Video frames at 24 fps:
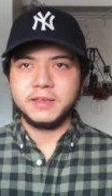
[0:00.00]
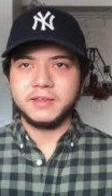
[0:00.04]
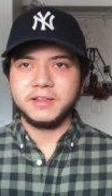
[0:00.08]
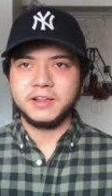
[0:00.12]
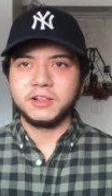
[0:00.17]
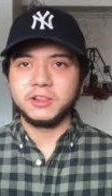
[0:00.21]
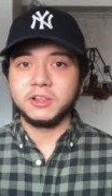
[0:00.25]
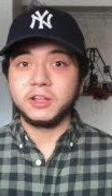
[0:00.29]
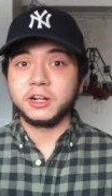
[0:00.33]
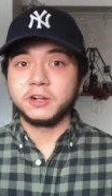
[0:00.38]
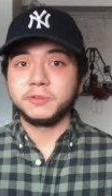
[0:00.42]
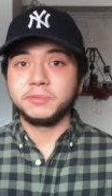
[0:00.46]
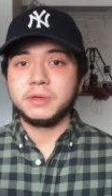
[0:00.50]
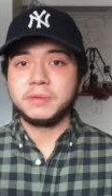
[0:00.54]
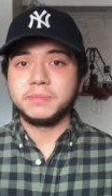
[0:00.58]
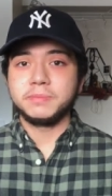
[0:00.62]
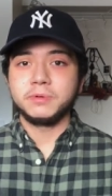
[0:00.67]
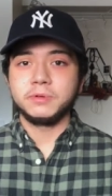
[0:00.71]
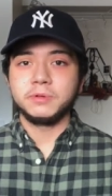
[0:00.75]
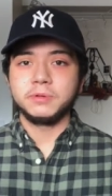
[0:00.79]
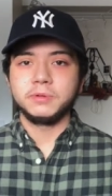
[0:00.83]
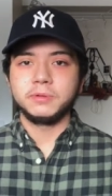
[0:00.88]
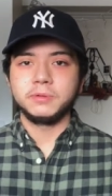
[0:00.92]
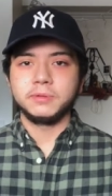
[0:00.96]
a lot of
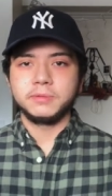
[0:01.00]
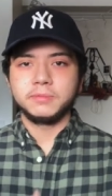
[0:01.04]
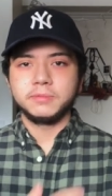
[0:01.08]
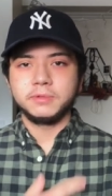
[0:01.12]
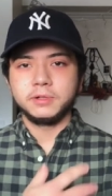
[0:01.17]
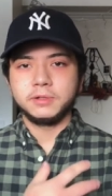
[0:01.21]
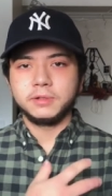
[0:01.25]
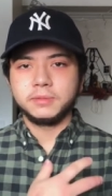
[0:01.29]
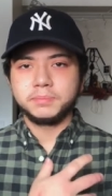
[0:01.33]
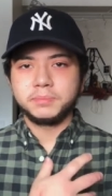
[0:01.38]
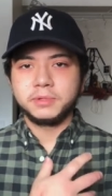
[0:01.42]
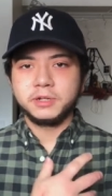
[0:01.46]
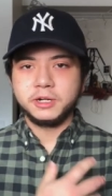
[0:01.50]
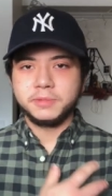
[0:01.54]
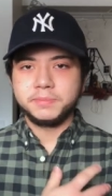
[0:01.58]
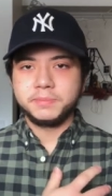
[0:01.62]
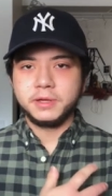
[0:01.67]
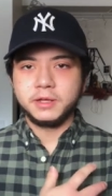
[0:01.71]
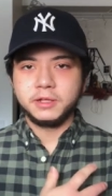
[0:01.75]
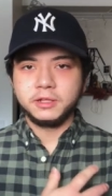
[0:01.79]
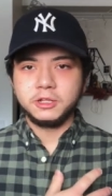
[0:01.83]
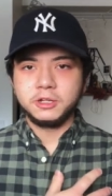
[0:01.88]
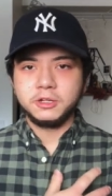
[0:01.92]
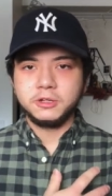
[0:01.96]
people will put a
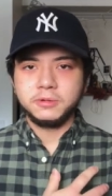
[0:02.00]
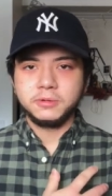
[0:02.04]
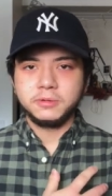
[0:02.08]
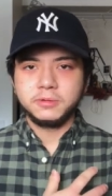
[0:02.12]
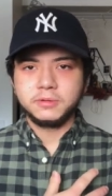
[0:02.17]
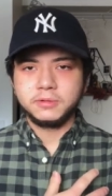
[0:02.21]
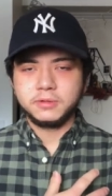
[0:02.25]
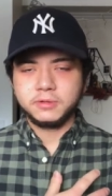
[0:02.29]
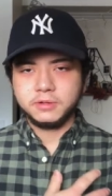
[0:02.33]
pillow